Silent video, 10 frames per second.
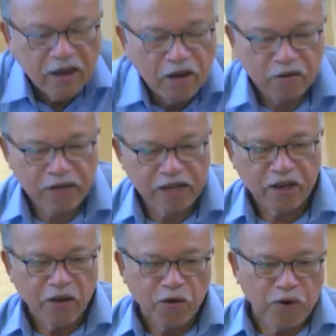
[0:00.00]
Okay,
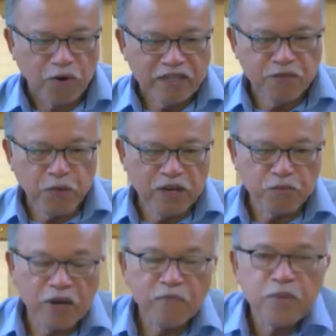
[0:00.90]
what is meant
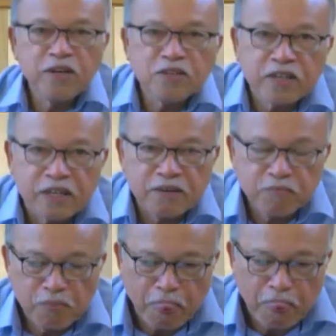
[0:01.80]
by manuscript?
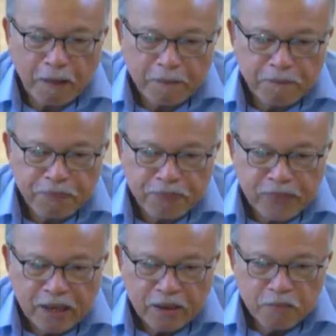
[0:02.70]

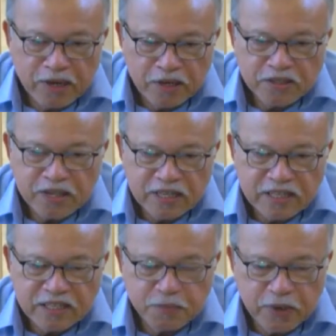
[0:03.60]
Manuscript
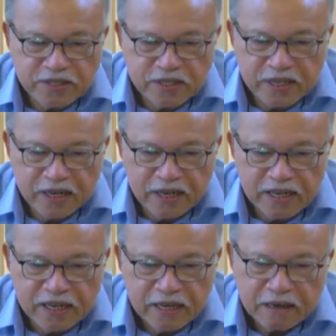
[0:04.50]
is basically